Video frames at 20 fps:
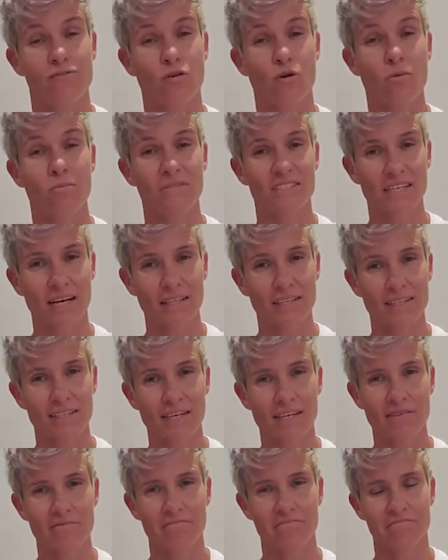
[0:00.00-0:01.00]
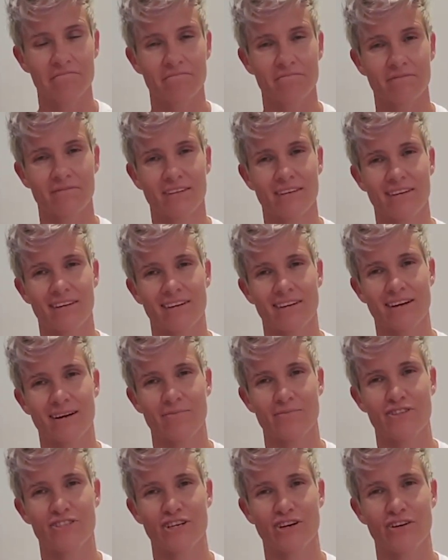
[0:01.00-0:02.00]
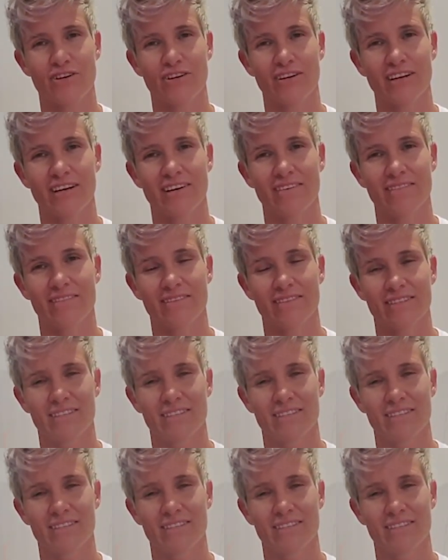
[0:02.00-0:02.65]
for Mzanzi, come show your love.